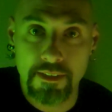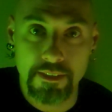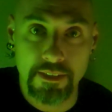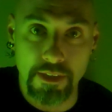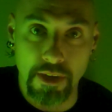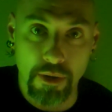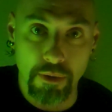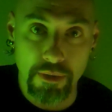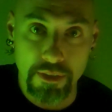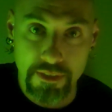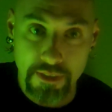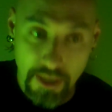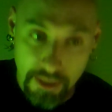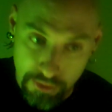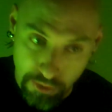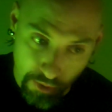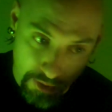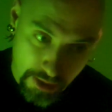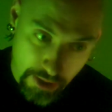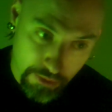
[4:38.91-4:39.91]
It's
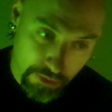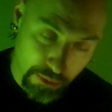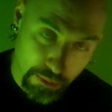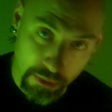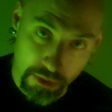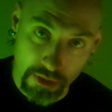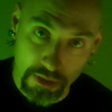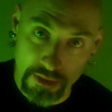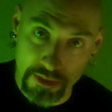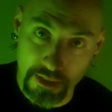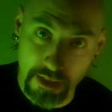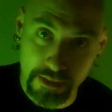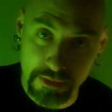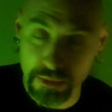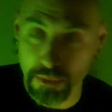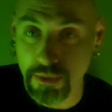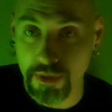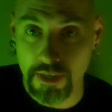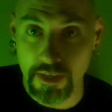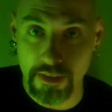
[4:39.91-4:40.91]
not going out in the world, it's not
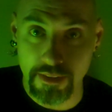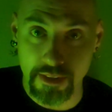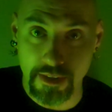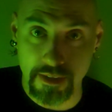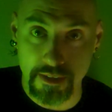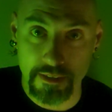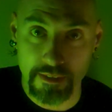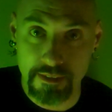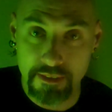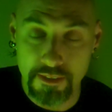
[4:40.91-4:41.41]
doing anything.